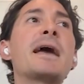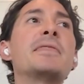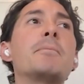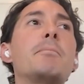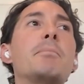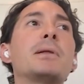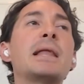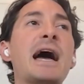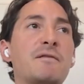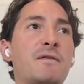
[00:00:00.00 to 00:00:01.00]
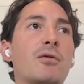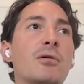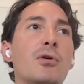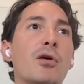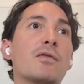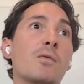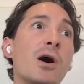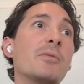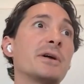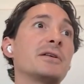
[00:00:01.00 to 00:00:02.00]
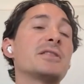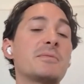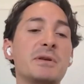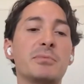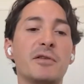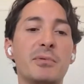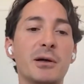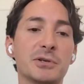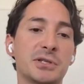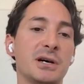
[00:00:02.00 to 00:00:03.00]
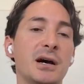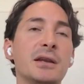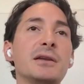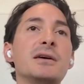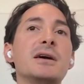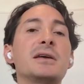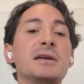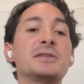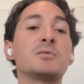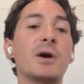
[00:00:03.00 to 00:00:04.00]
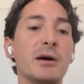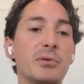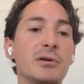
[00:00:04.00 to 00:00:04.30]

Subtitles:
And the platform overwhelmingly that people have published on is web.